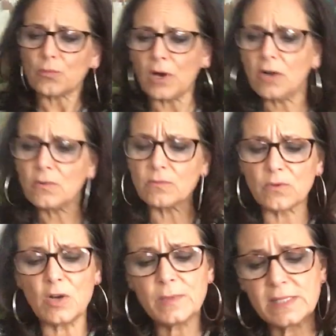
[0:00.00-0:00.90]

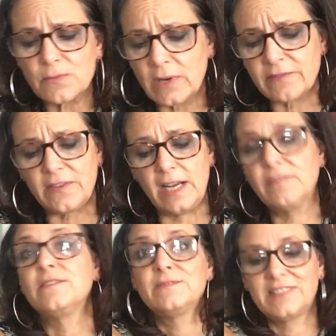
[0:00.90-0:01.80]
Romans 1:5.
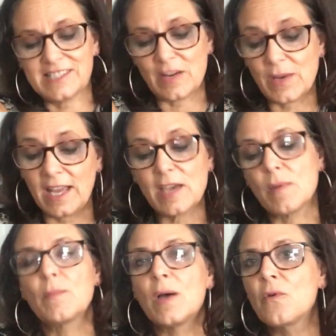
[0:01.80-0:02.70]
Stand by, I got
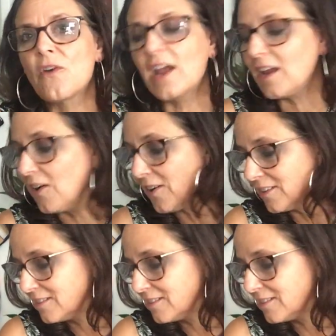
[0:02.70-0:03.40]
my Bible right here.